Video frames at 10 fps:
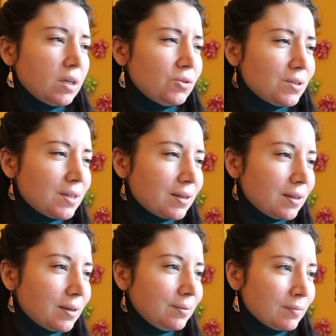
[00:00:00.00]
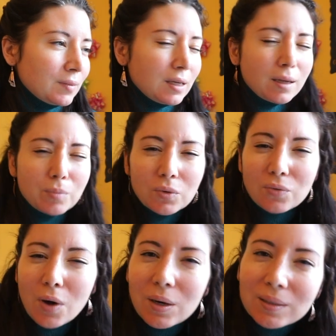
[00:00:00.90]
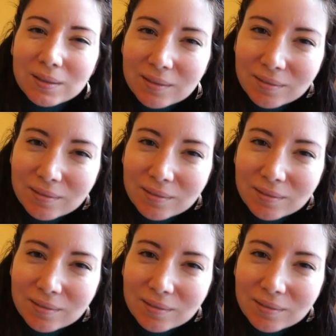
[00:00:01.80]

Interesting line. Can I move on?